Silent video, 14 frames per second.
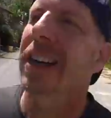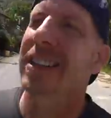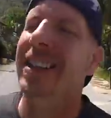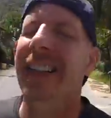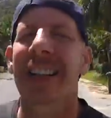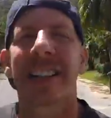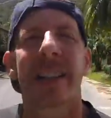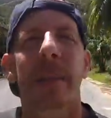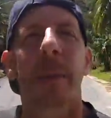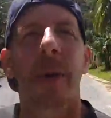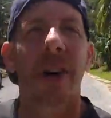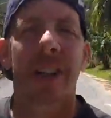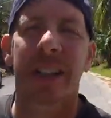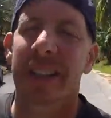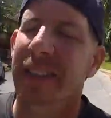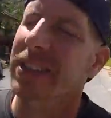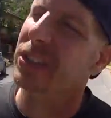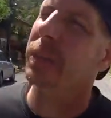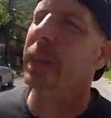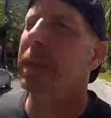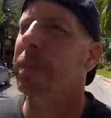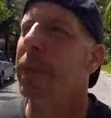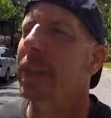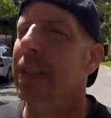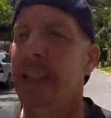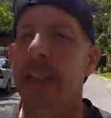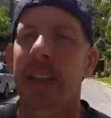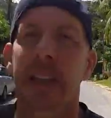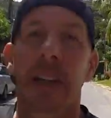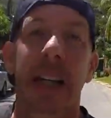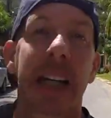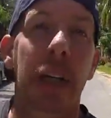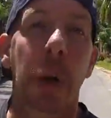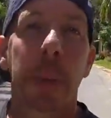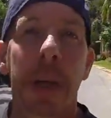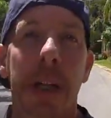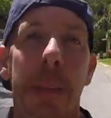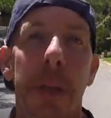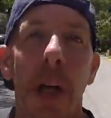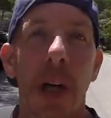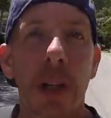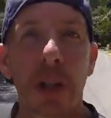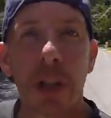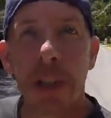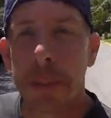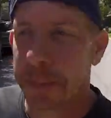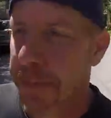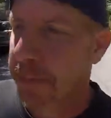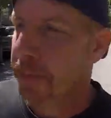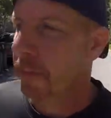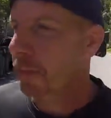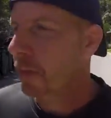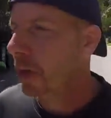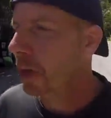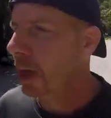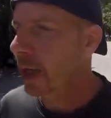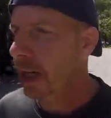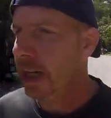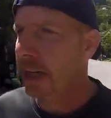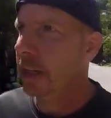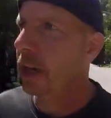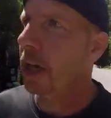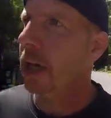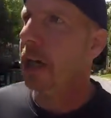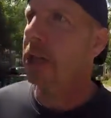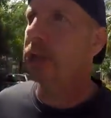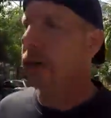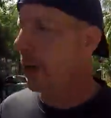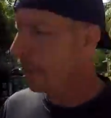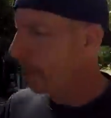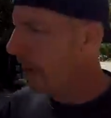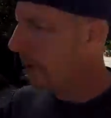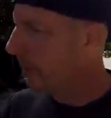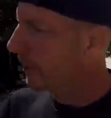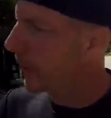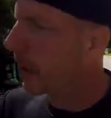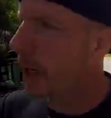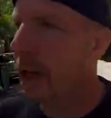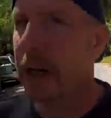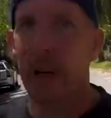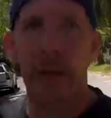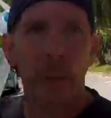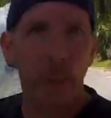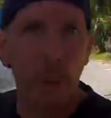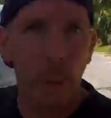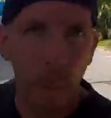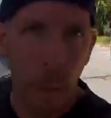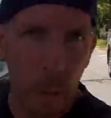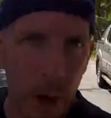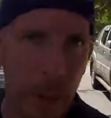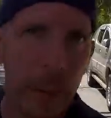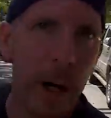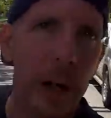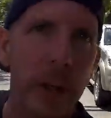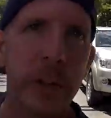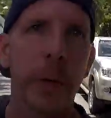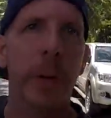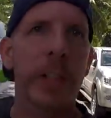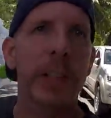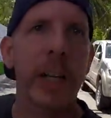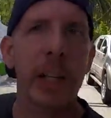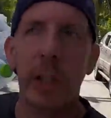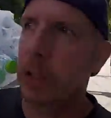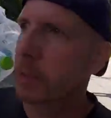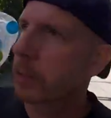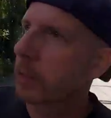Today's the market. It's gonna be busy down here. I gotta go pick up laundry and drop off water bottles for recycle.